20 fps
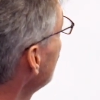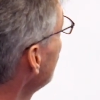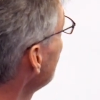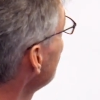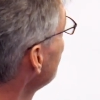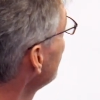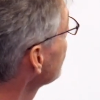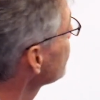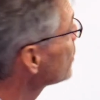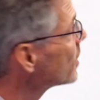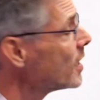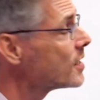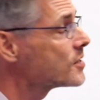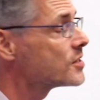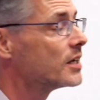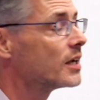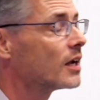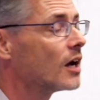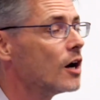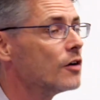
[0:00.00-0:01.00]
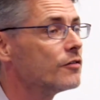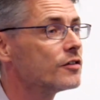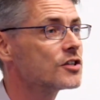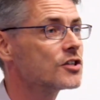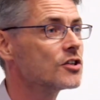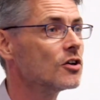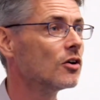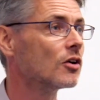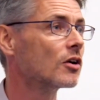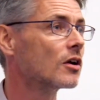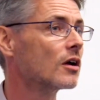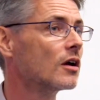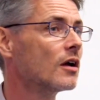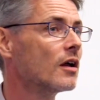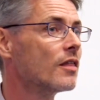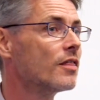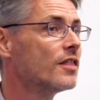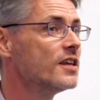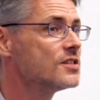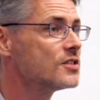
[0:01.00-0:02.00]
What podcasting overtook
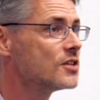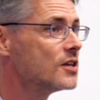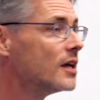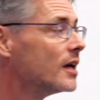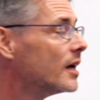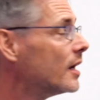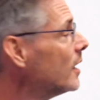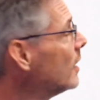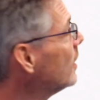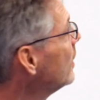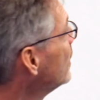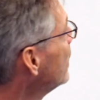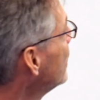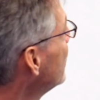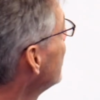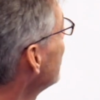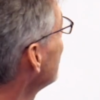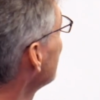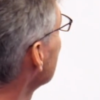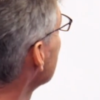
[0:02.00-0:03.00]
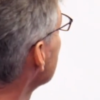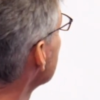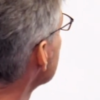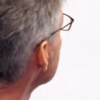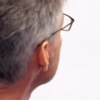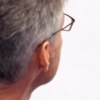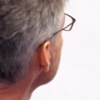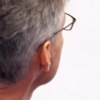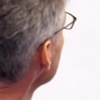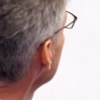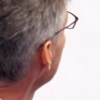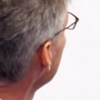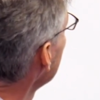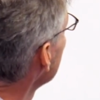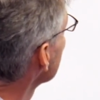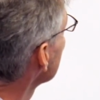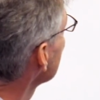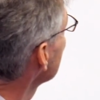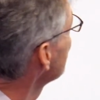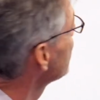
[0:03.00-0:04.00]
this year is
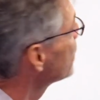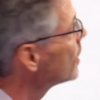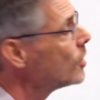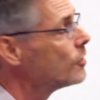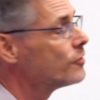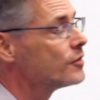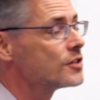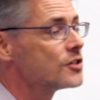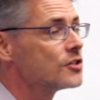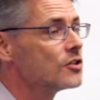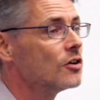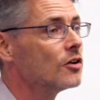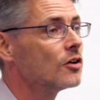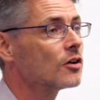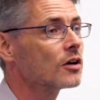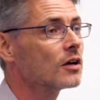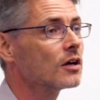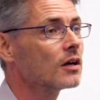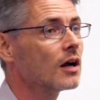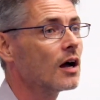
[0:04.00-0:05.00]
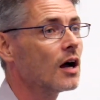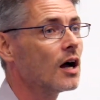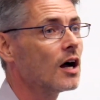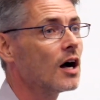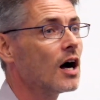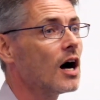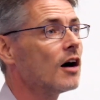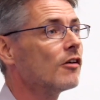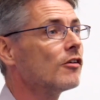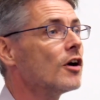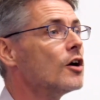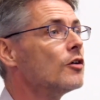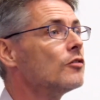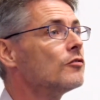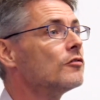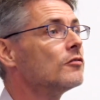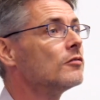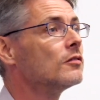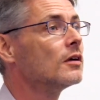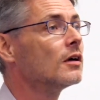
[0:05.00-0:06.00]
it overtook our
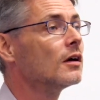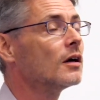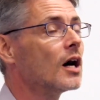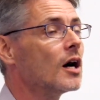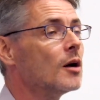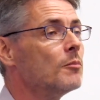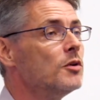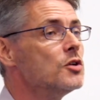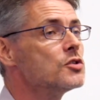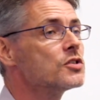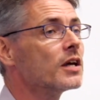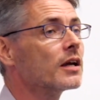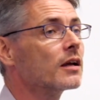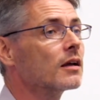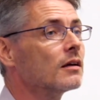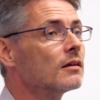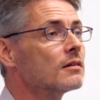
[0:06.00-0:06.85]
own music.